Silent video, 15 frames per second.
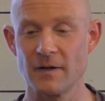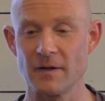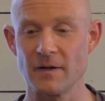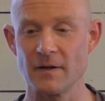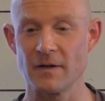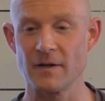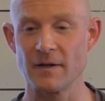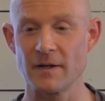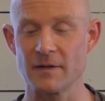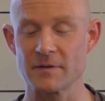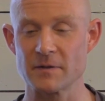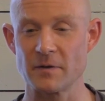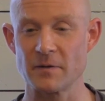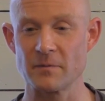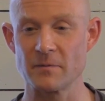
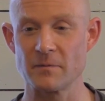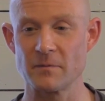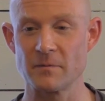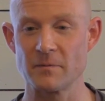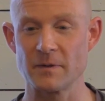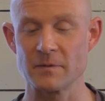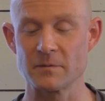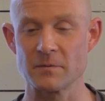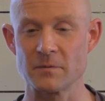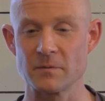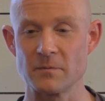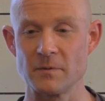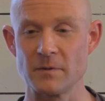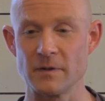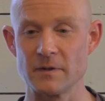as I went
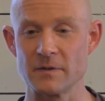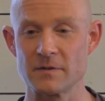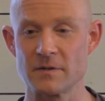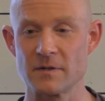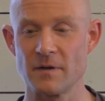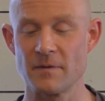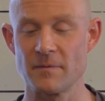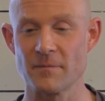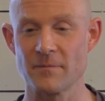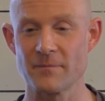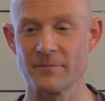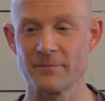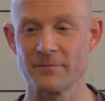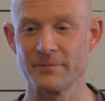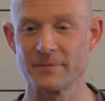through the woods,
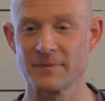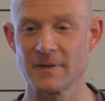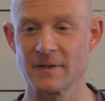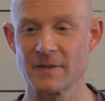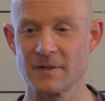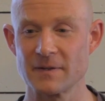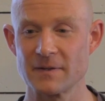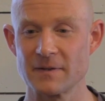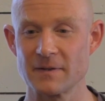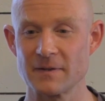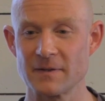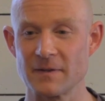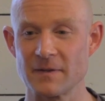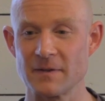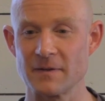
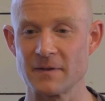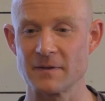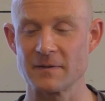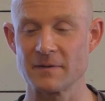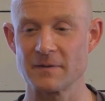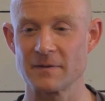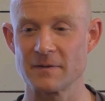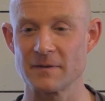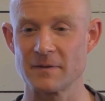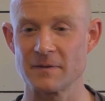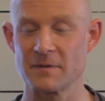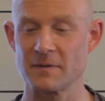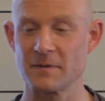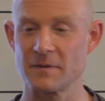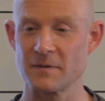a
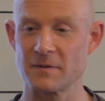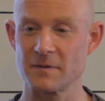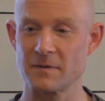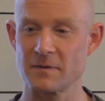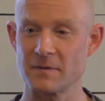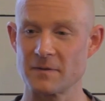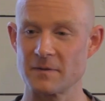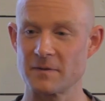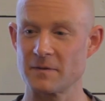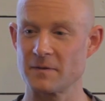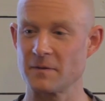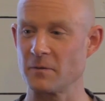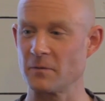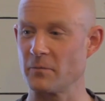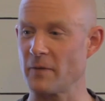
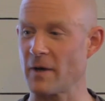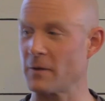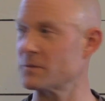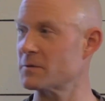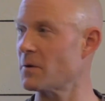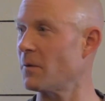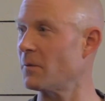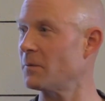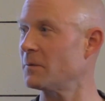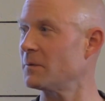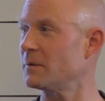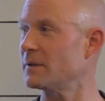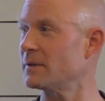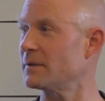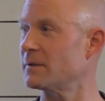little mouse
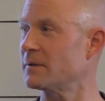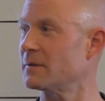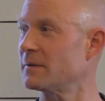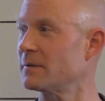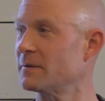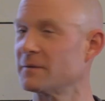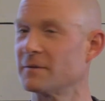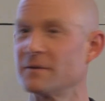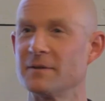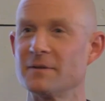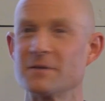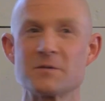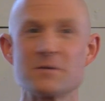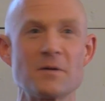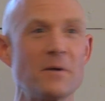hole in the
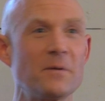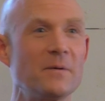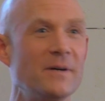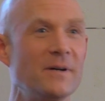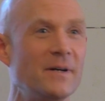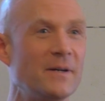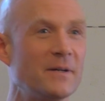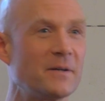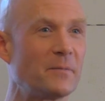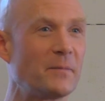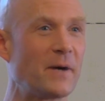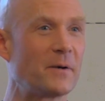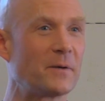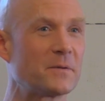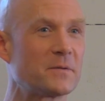snow.
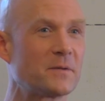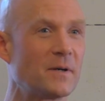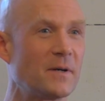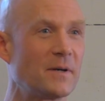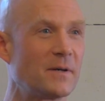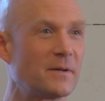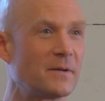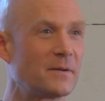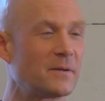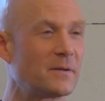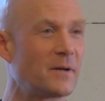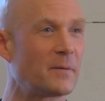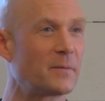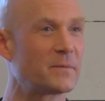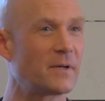The mouse
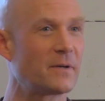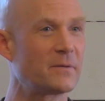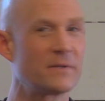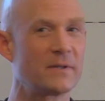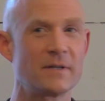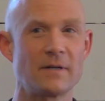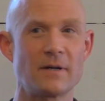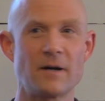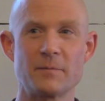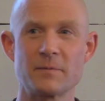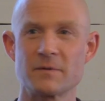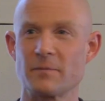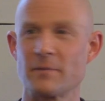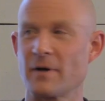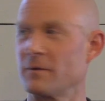hops out of it and
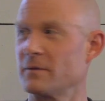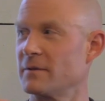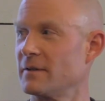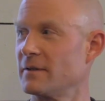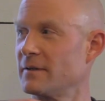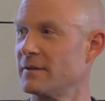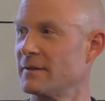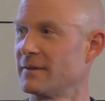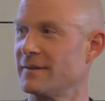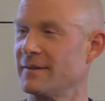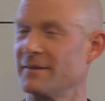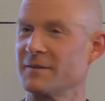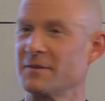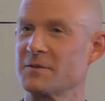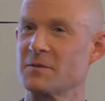hops about
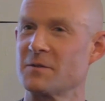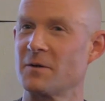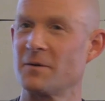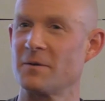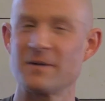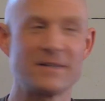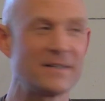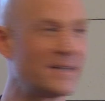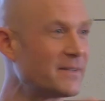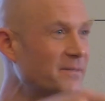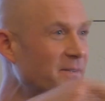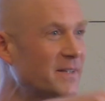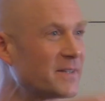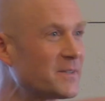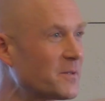on the snow, and then
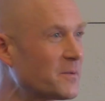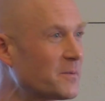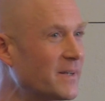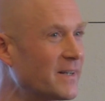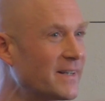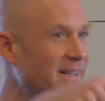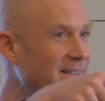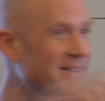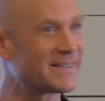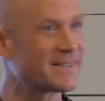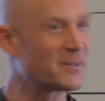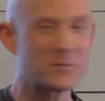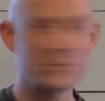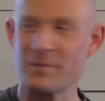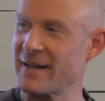it finds another way and
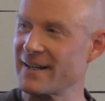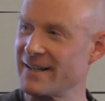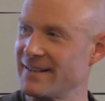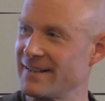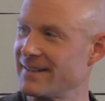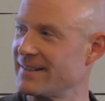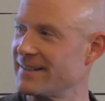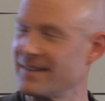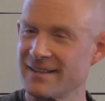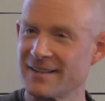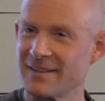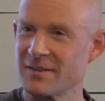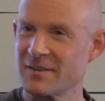goes back in, and